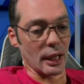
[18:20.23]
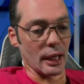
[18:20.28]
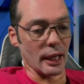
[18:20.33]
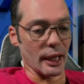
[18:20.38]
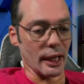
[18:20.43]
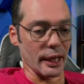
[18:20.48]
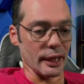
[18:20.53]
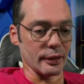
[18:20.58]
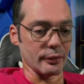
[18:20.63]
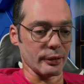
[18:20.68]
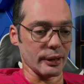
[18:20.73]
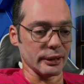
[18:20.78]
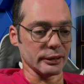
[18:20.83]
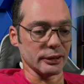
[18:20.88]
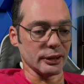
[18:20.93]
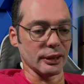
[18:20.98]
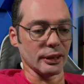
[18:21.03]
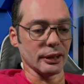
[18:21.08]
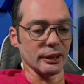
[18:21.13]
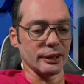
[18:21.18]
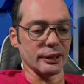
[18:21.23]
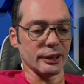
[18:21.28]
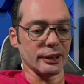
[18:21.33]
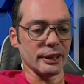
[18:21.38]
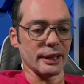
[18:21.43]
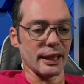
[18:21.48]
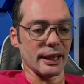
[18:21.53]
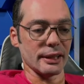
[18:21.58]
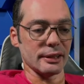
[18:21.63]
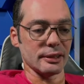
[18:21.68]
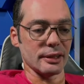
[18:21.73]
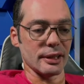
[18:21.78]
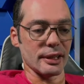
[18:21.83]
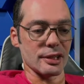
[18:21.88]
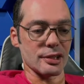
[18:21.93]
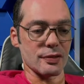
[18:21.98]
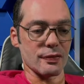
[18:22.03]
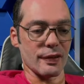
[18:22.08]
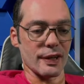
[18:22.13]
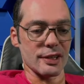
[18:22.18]
I rather clear that
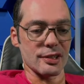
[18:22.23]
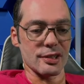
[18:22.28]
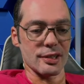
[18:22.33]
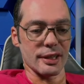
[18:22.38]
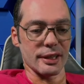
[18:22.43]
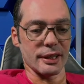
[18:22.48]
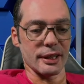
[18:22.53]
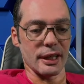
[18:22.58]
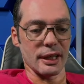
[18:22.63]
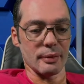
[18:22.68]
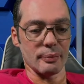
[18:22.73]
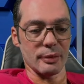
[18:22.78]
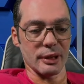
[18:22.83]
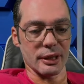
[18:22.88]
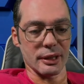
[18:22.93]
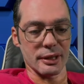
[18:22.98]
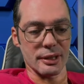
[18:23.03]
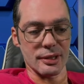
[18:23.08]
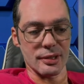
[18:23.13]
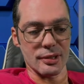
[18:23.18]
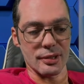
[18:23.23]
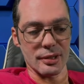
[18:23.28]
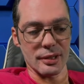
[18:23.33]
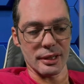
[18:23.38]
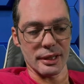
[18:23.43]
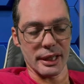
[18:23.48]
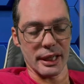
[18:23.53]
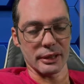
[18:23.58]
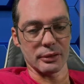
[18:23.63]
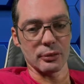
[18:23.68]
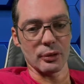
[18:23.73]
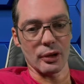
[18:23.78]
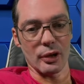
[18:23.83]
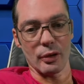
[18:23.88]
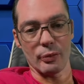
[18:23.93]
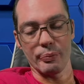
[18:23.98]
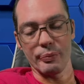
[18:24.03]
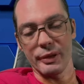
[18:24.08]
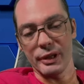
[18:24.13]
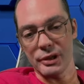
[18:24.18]
as fast as I can because that will
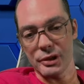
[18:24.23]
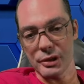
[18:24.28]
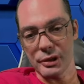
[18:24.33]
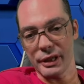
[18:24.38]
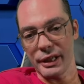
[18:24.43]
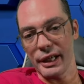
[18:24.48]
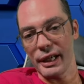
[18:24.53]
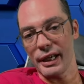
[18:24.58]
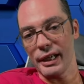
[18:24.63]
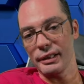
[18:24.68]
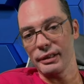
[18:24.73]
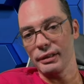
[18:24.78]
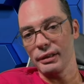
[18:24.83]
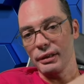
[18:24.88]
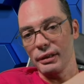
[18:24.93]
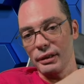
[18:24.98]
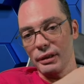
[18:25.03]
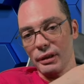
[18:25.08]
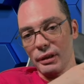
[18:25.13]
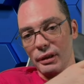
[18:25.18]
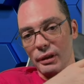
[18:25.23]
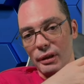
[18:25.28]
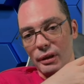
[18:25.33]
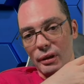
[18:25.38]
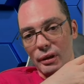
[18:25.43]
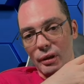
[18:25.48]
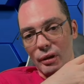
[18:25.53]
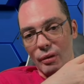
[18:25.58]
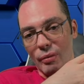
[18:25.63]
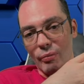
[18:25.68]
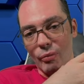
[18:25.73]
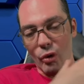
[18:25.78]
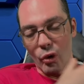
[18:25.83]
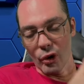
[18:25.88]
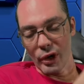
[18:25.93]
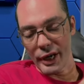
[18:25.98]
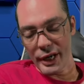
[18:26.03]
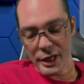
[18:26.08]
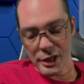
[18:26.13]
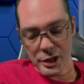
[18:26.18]
help me to get
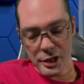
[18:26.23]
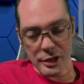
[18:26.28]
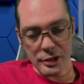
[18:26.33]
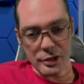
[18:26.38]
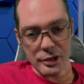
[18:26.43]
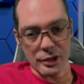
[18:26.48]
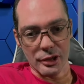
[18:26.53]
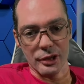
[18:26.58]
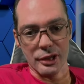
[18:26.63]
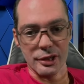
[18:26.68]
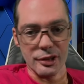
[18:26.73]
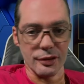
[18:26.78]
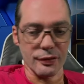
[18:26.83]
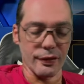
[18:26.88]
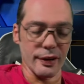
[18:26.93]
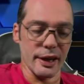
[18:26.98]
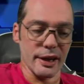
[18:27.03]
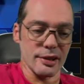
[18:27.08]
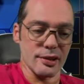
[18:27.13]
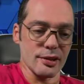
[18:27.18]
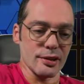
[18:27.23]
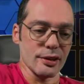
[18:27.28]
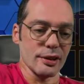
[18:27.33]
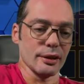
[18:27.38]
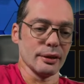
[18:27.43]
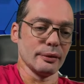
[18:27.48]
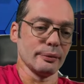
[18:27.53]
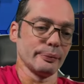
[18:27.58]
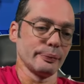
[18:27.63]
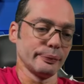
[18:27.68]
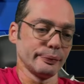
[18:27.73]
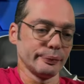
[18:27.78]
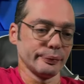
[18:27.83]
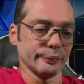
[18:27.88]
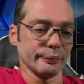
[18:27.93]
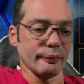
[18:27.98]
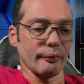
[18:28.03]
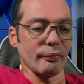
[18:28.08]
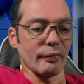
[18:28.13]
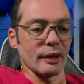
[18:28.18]
more ancient shards faster.
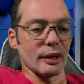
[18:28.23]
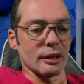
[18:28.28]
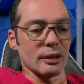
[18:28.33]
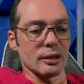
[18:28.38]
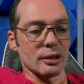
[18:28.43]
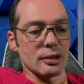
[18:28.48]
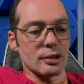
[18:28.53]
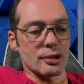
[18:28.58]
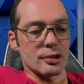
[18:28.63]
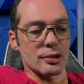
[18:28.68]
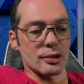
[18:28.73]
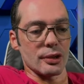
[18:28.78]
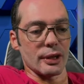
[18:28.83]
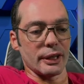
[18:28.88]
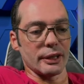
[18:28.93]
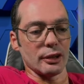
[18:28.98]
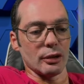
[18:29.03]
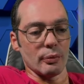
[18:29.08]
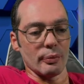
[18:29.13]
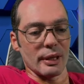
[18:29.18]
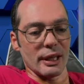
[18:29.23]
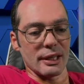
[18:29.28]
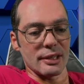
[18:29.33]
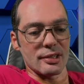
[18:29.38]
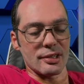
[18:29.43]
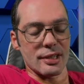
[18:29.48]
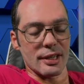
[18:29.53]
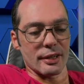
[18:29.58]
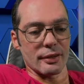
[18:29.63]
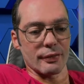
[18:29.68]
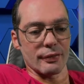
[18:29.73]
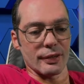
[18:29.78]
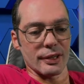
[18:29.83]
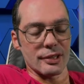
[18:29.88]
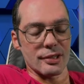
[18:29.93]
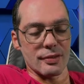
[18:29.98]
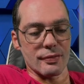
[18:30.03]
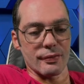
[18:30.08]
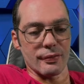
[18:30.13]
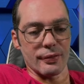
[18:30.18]
So I don't mind
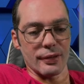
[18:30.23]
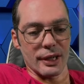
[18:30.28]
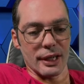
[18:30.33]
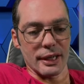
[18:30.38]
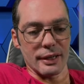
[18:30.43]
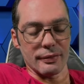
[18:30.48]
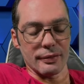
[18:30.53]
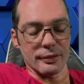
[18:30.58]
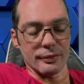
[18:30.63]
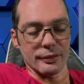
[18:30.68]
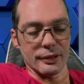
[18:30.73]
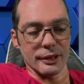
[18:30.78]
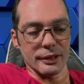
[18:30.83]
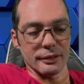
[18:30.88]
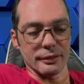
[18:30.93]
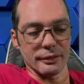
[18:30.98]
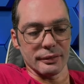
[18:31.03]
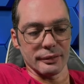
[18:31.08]
sacrificing 5 of them.